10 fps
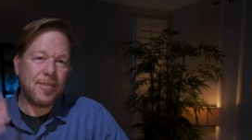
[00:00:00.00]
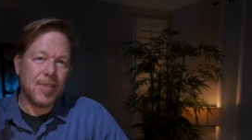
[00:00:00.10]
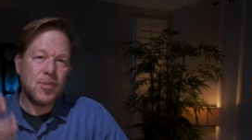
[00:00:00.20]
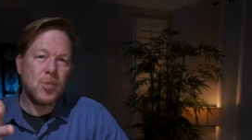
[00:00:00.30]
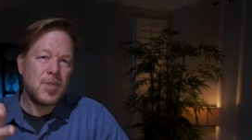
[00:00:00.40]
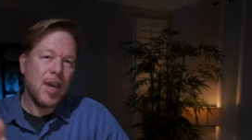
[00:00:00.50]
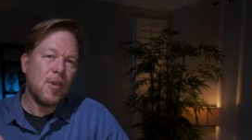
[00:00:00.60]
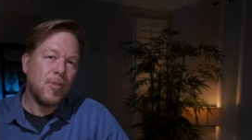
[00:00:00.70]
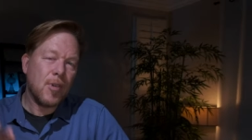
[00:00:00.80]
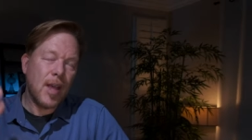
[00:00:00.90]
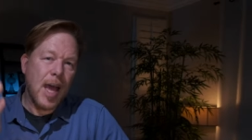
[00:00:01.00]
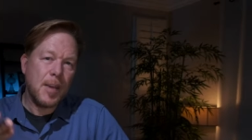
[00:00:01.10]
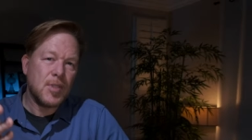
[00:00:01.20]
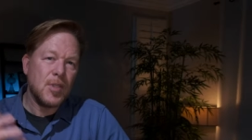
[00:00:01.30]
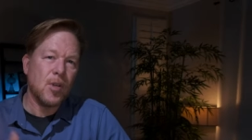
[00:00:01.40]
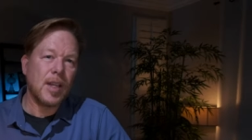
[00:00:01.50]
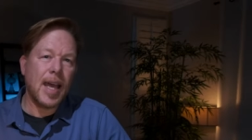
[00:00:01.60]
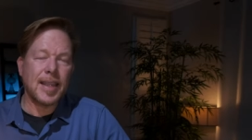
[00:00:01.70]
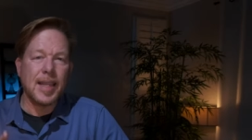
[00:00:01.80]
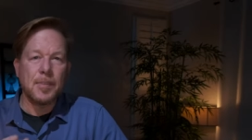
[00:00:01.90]
If this was helpful, I'm so
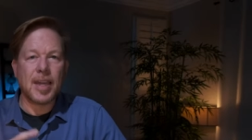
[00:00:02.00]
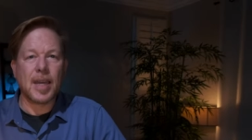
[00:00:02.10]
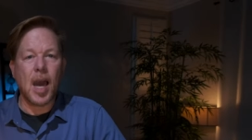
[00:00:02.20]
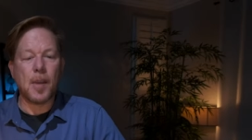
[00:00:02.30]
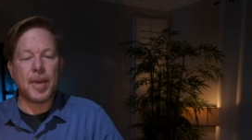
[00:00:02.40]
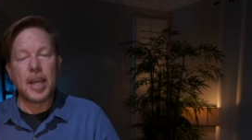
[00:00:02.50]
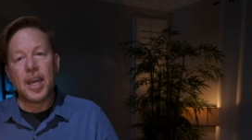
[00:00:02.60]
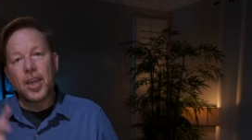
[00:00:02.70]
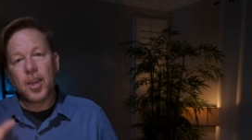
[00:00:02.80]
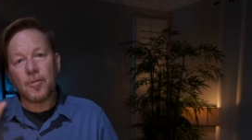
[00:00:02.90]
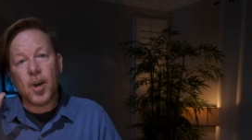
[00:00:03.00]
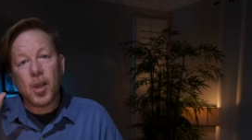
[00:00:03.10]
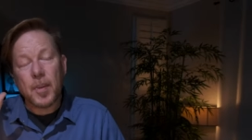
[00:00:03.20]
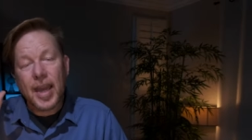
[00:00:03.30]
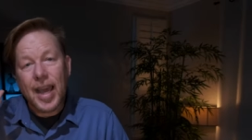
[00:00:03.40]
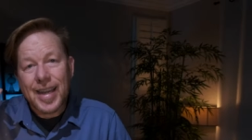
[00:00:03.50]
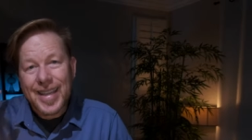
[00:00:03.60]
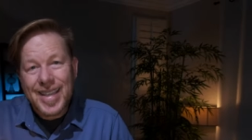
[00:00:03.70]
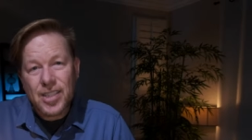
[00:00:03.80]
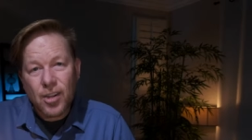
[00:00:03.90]
glad. Leave me a comment. You can follow me
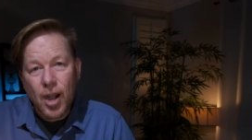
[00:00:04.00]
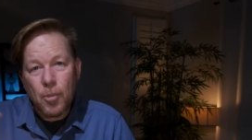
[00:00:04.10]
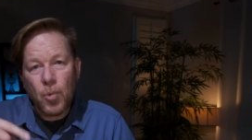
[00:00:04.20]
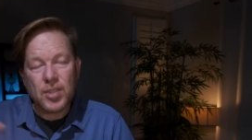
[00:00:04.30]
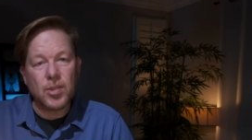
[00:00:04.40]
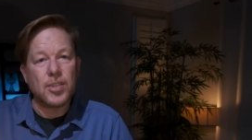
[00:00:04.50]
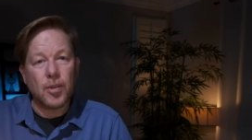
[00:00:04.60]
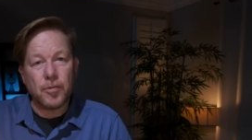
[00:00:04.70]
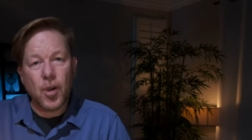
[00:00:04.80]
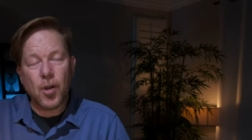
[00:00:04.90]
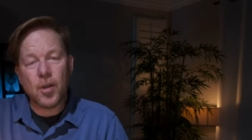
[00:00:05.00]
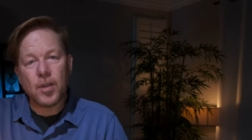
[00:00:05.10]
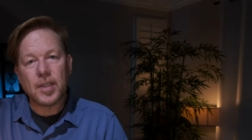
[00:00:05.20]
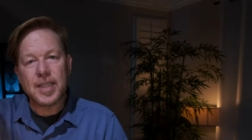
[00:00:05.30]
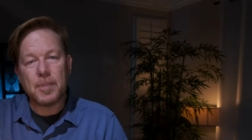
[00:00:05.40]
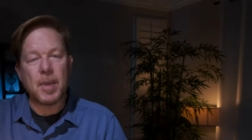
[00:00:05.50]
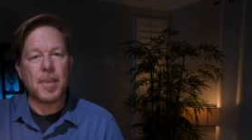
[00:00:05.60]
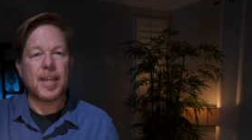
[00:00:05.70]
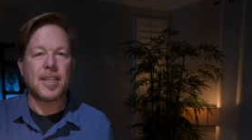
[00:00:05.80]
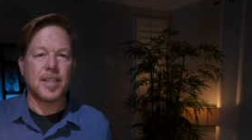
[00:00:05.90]
on Instagram, Wes Creasel Photo. Send me a
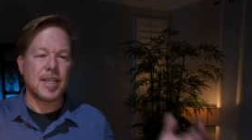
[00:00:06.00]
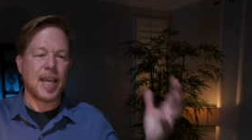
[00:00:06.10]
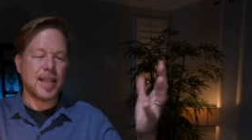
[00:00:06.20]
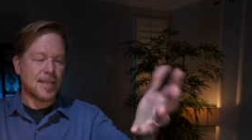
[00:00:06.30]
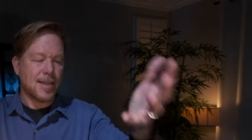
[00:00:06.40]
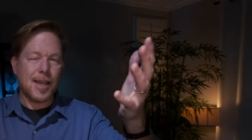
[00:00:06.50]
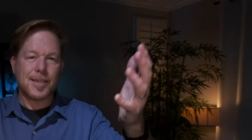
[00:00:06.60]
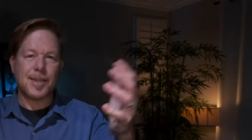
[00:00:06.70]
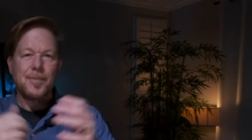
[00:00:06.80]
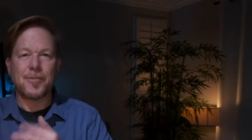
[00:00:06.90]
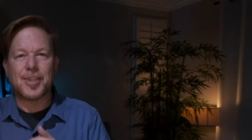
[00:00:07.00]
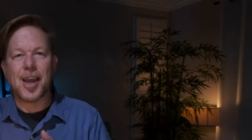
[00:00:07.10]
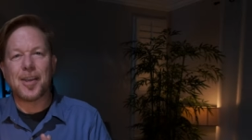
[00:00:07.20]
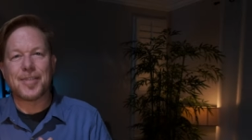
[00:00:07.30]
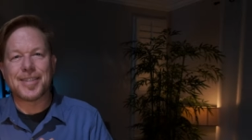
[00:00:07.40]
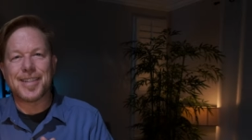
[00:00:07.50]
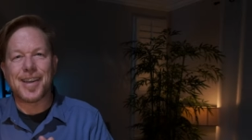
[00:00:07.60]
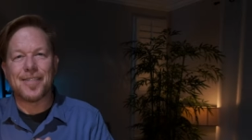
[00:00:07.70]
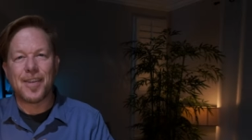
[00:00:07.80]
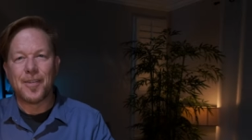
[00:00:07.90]
message and let's talk some photography stuff.